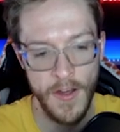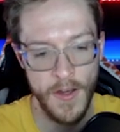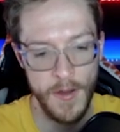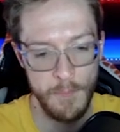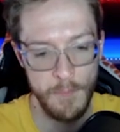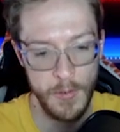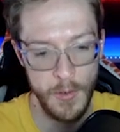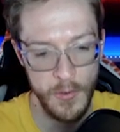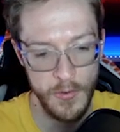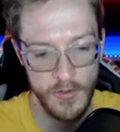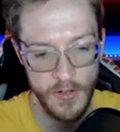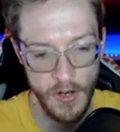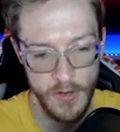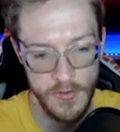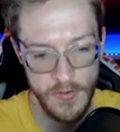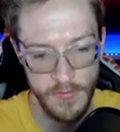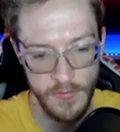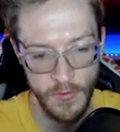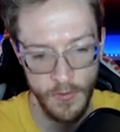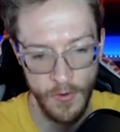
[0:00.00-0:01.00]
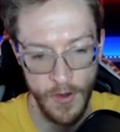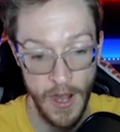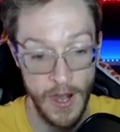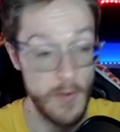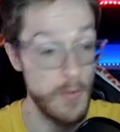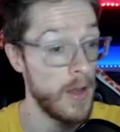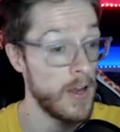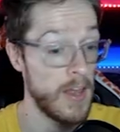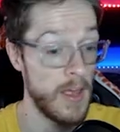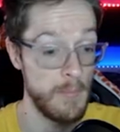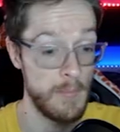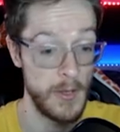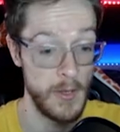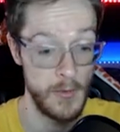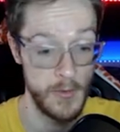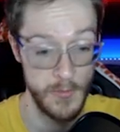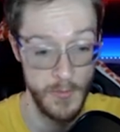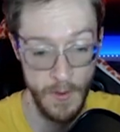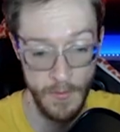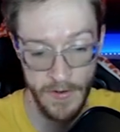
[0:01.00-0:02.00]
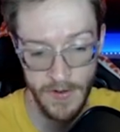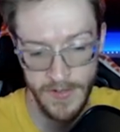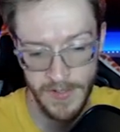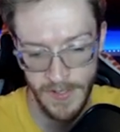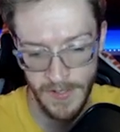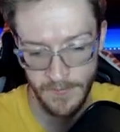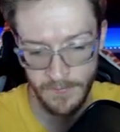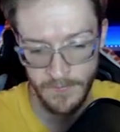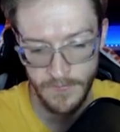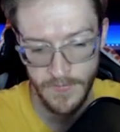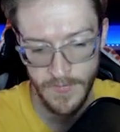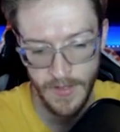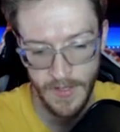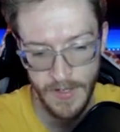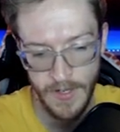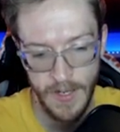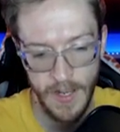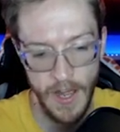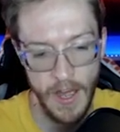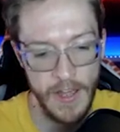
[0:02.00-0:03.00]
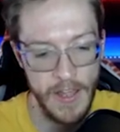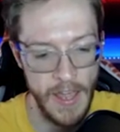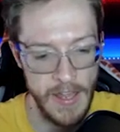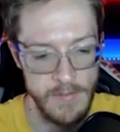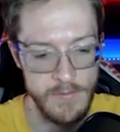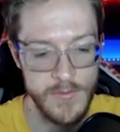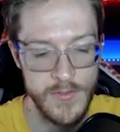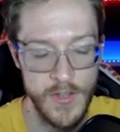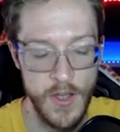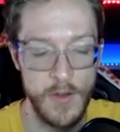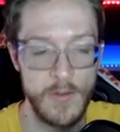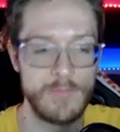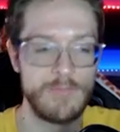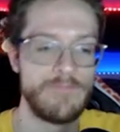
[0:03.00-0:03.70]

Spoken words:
Blue's close to four. I quite like blue as well, actually. Okay, so